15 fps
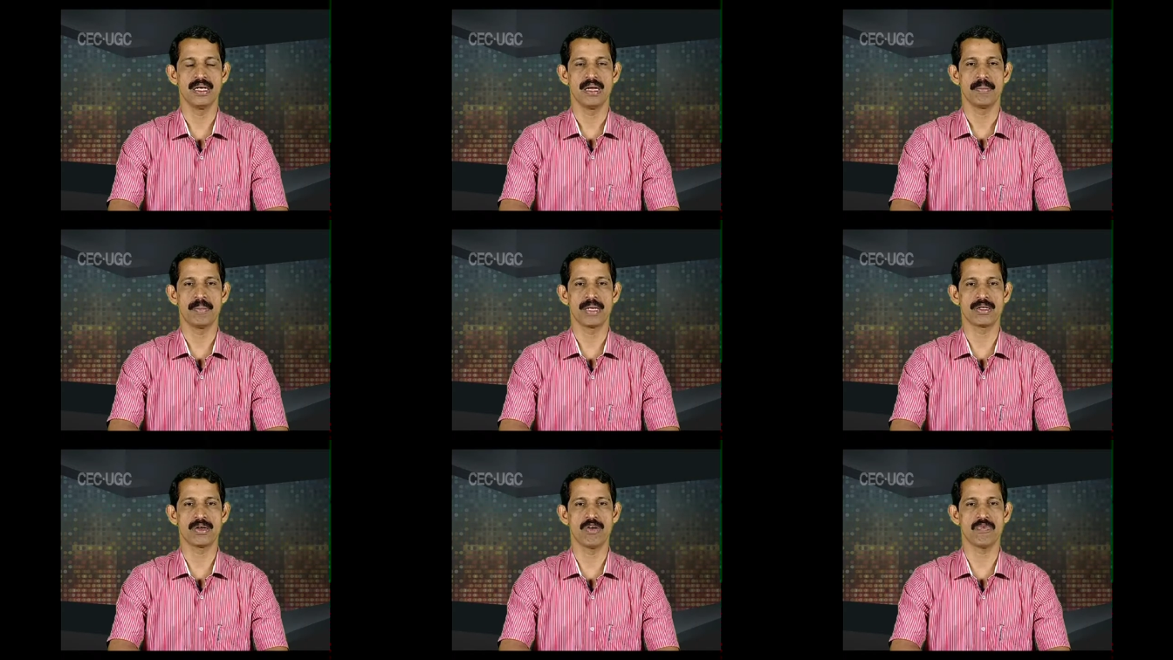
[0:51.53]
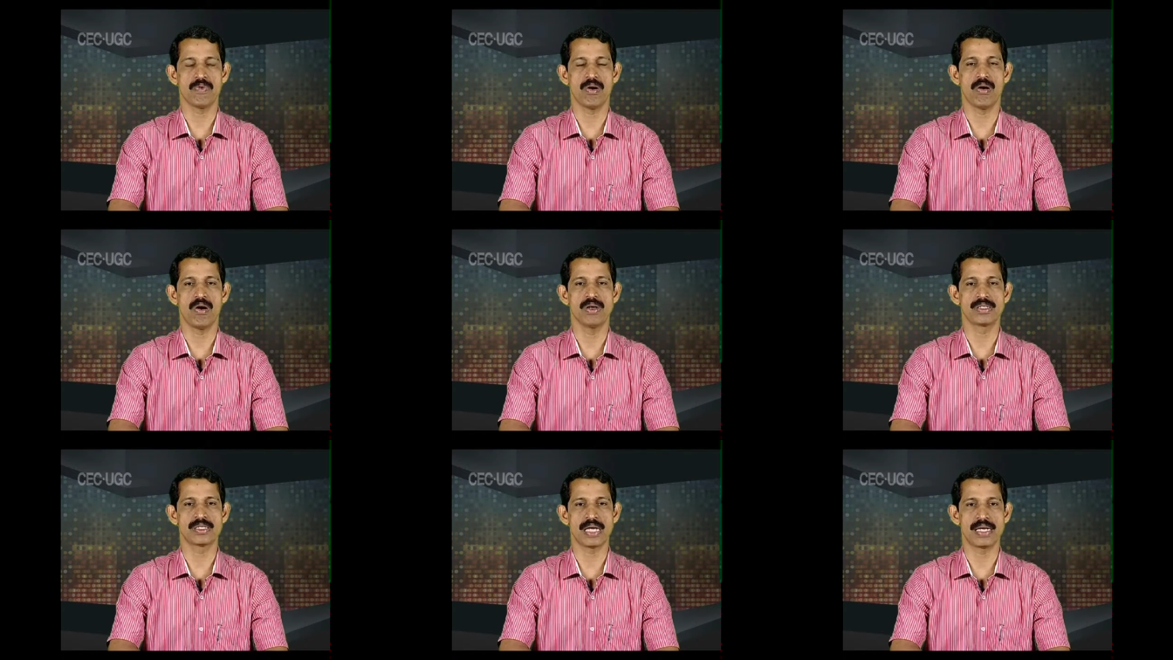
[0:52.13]
mother of
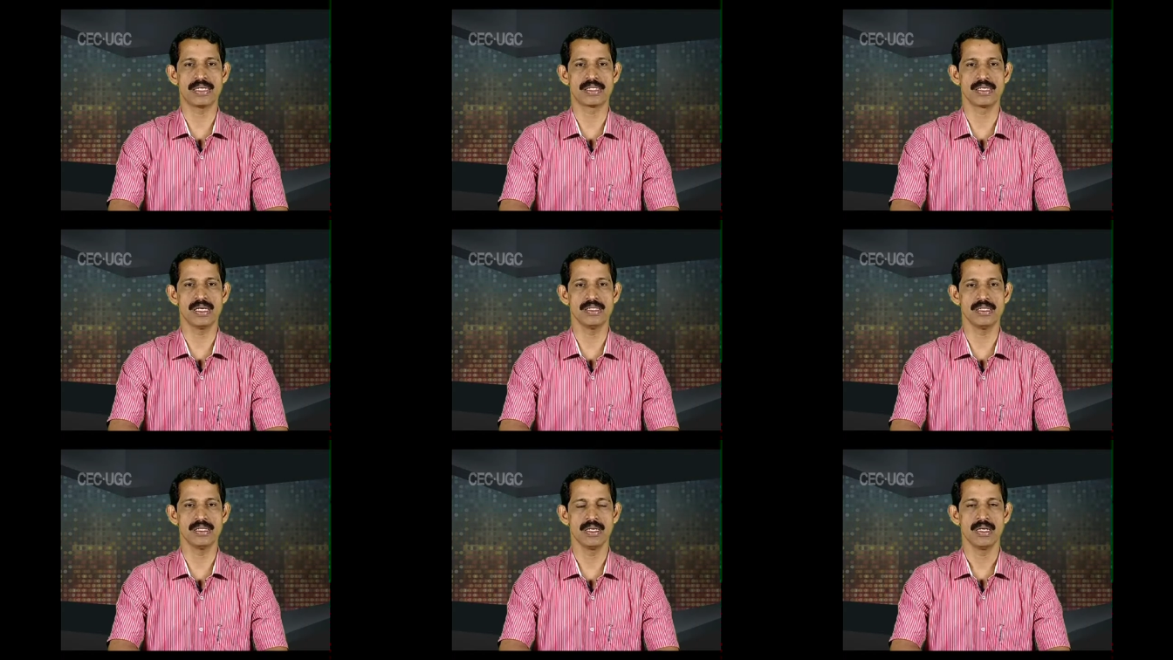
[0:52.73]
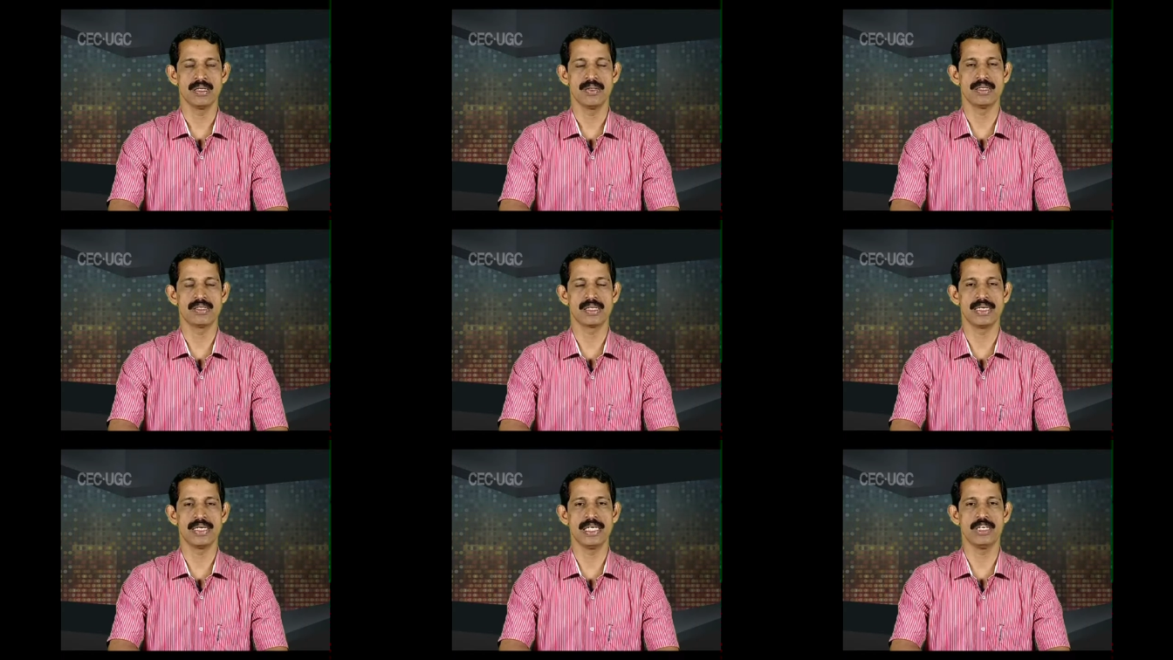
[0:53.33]
all sciences, the
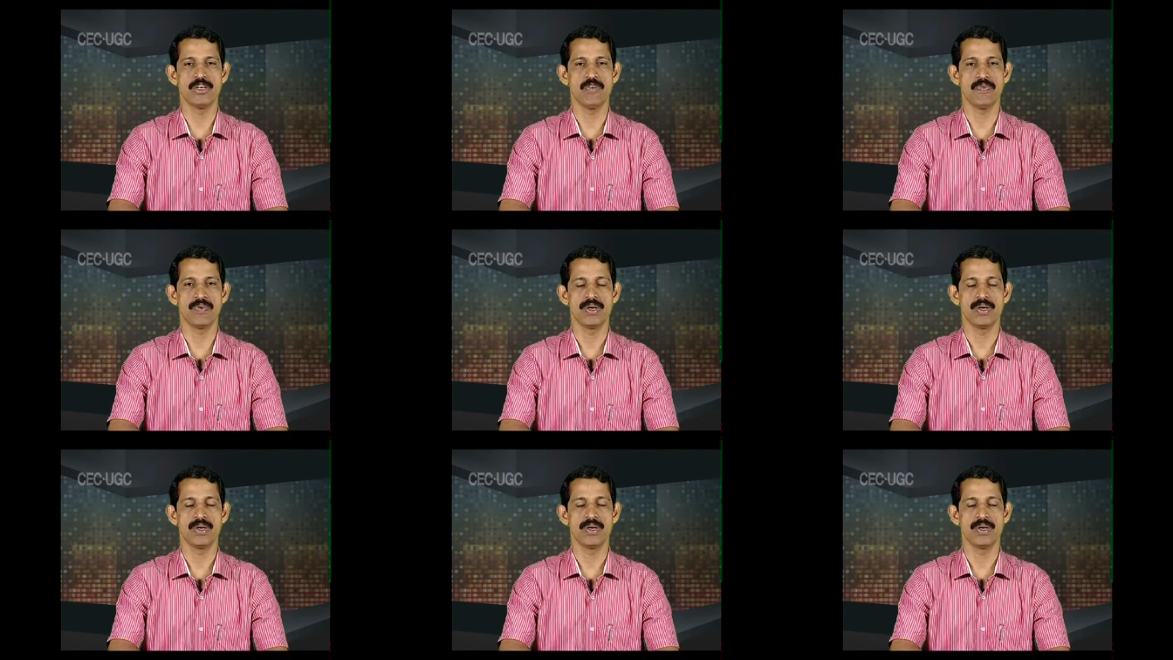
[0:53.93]
study of